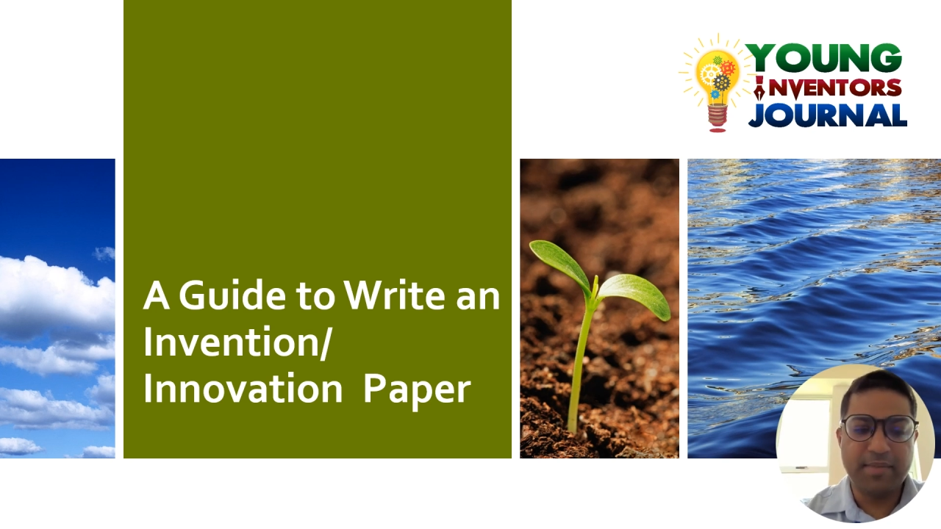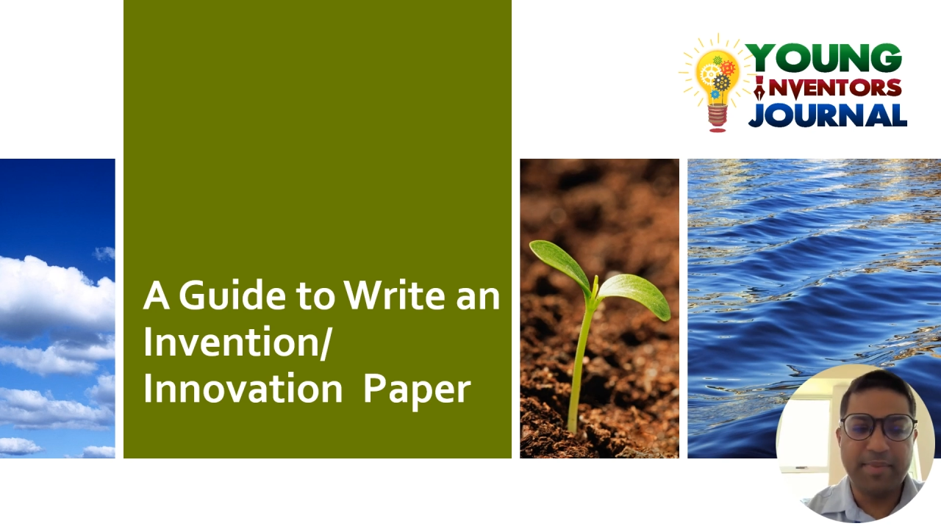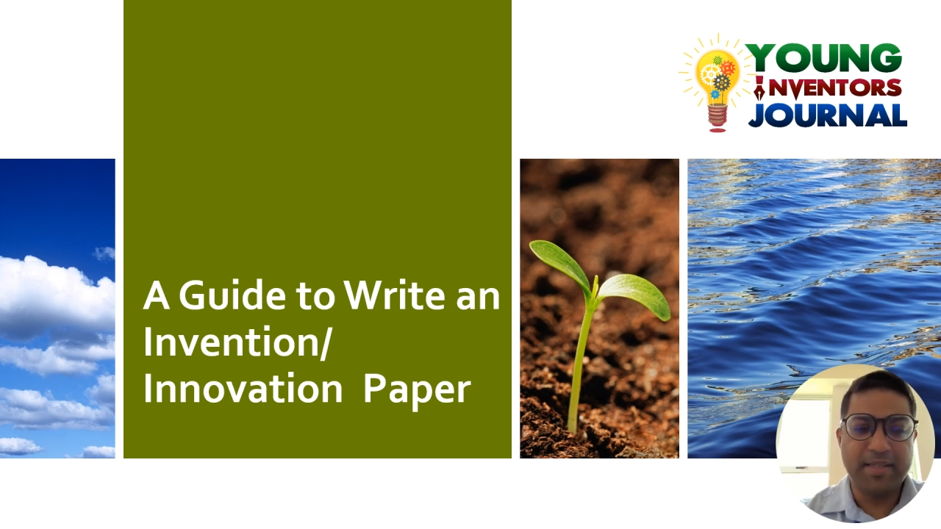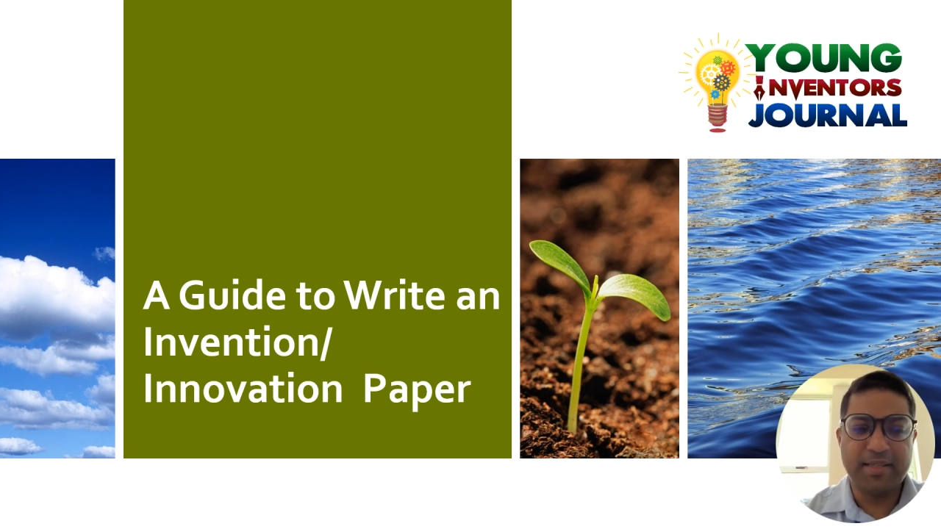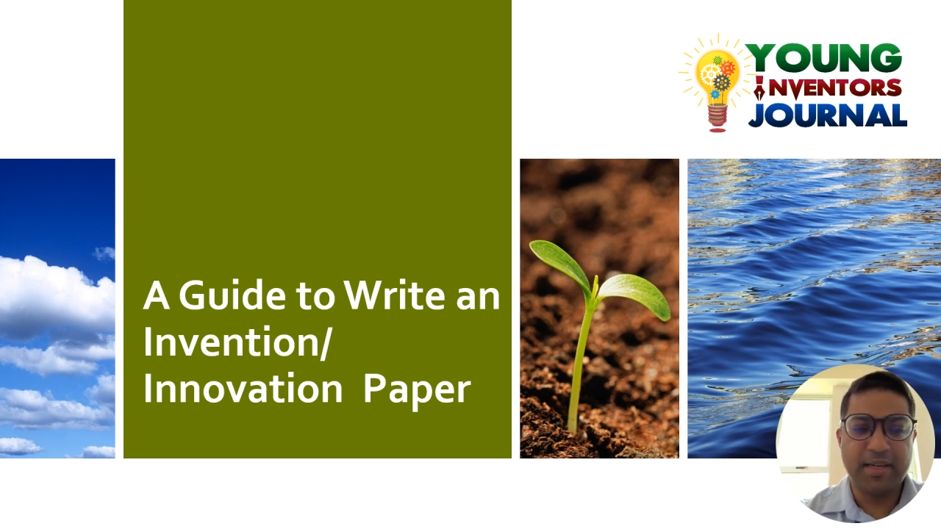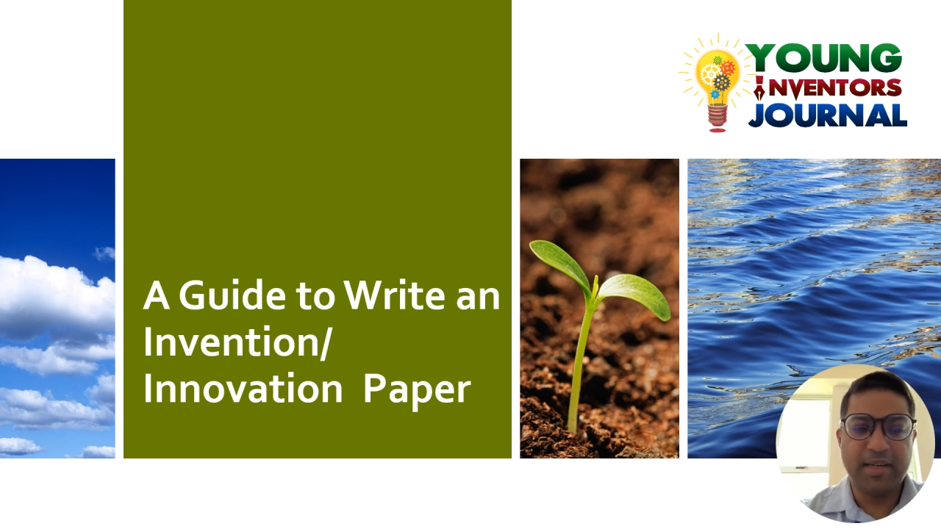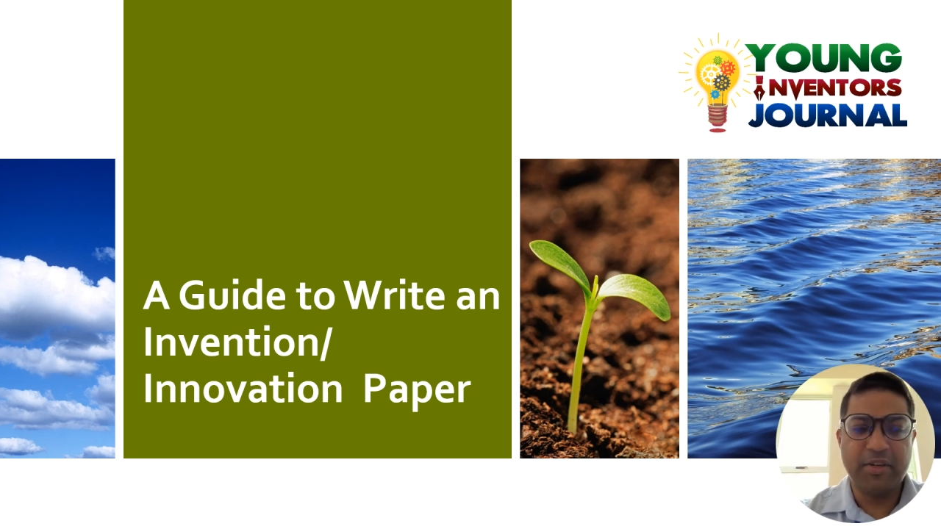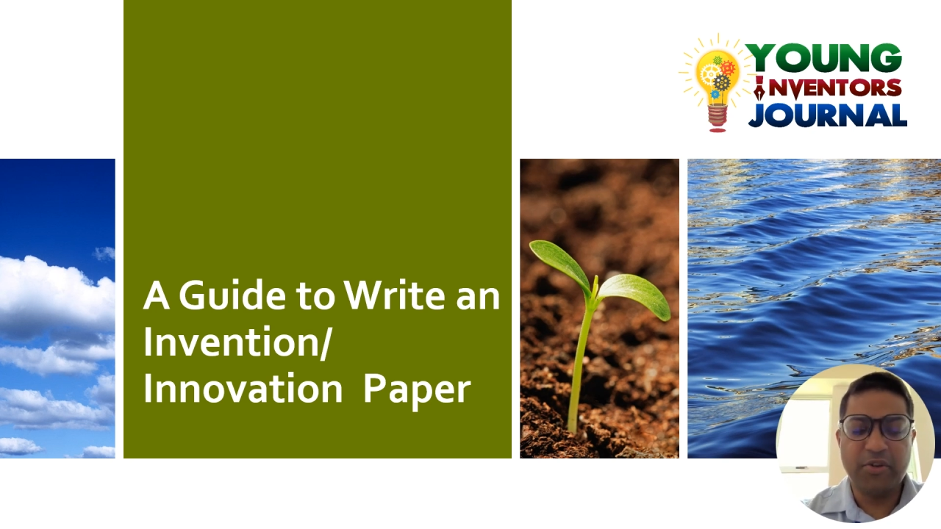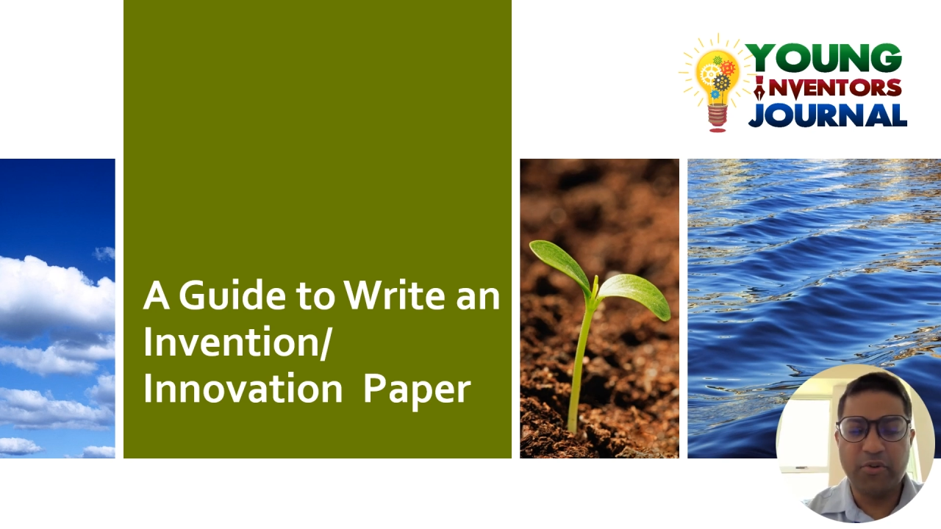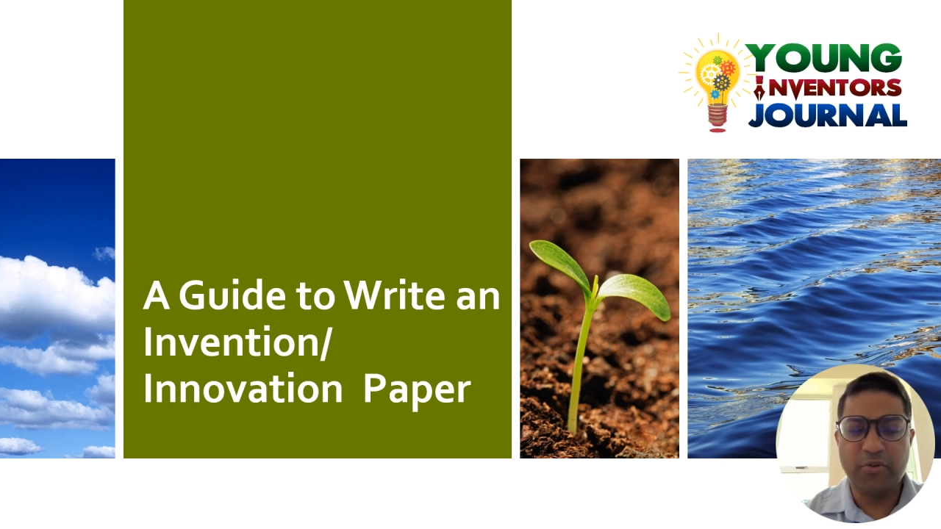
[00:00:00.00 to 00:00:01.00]
basically
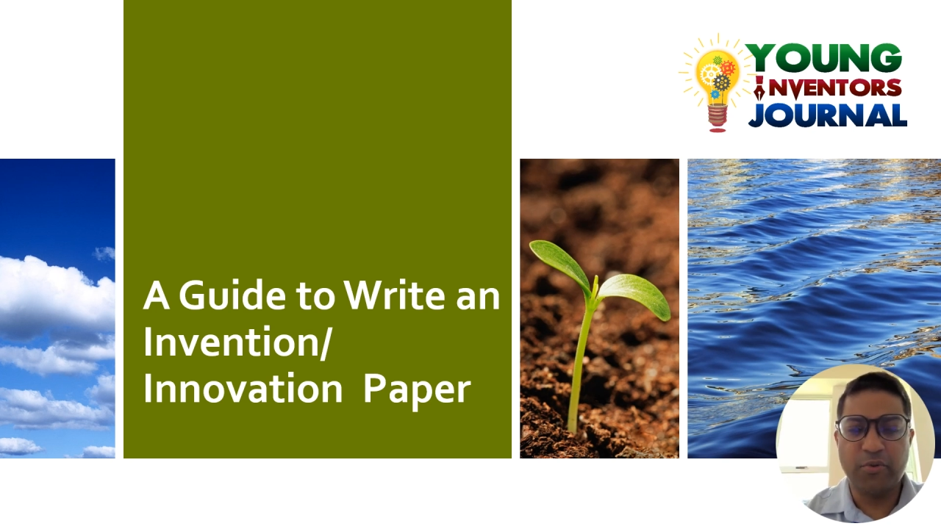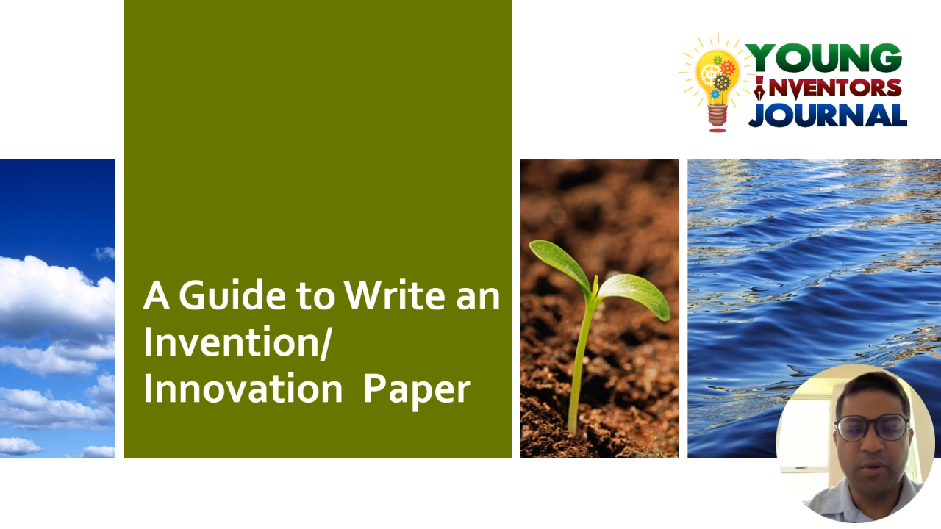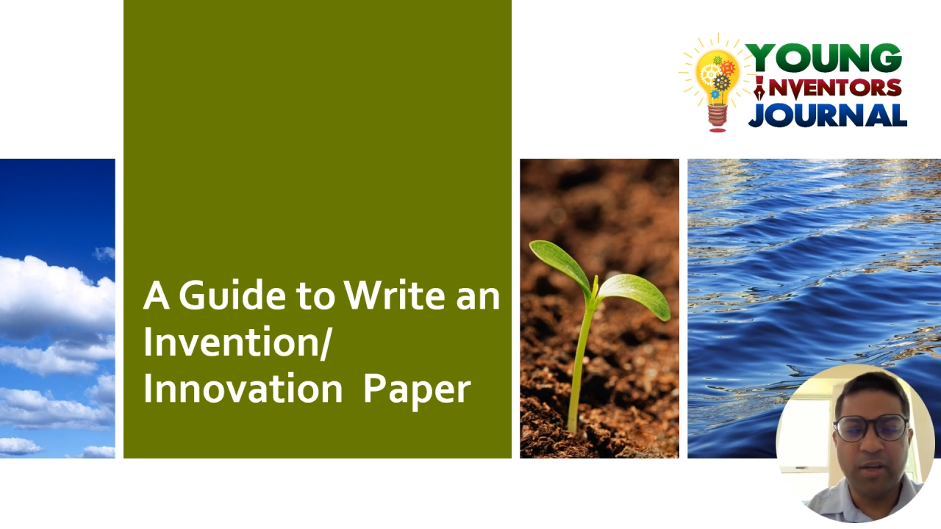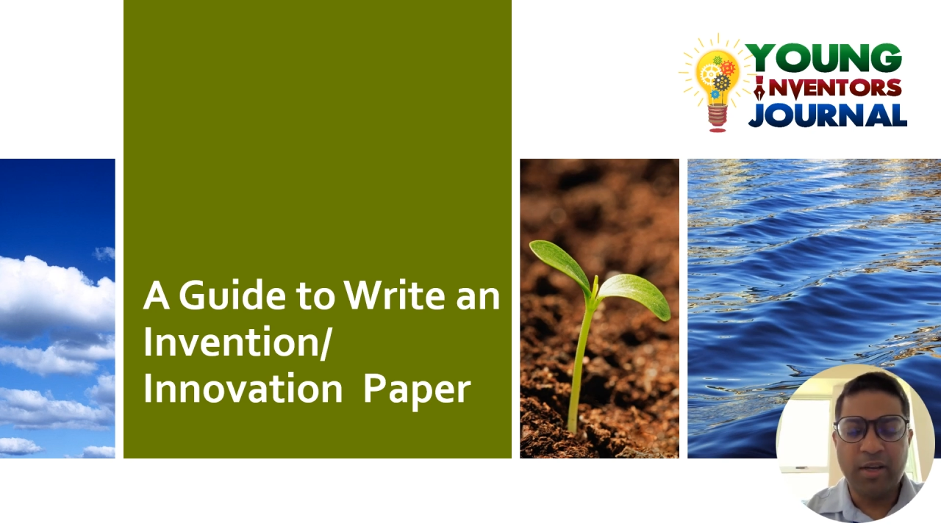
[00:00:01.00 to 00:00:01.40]
to